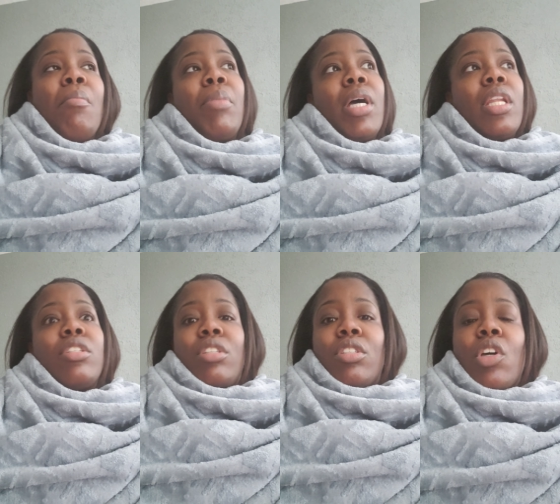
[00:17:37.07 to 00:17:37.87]
but
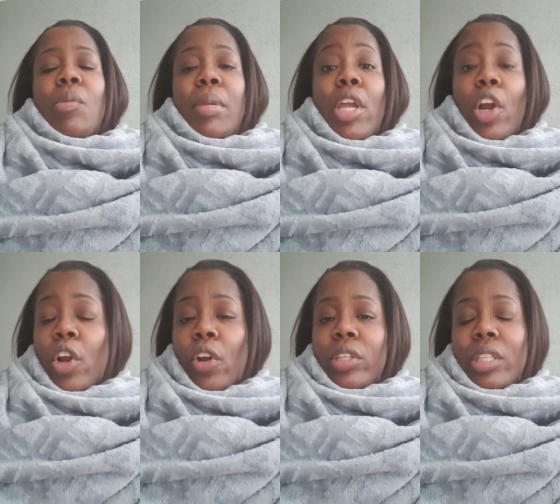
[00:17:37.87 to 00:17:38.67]
it's just going to be
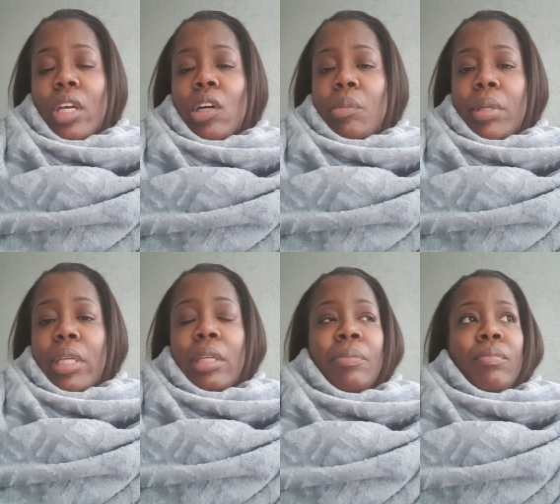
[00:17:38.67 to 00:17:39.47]
her it's not going to
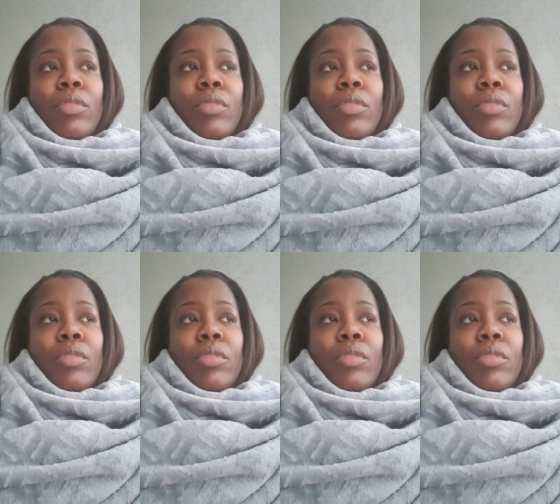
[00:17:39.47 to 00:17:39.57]
be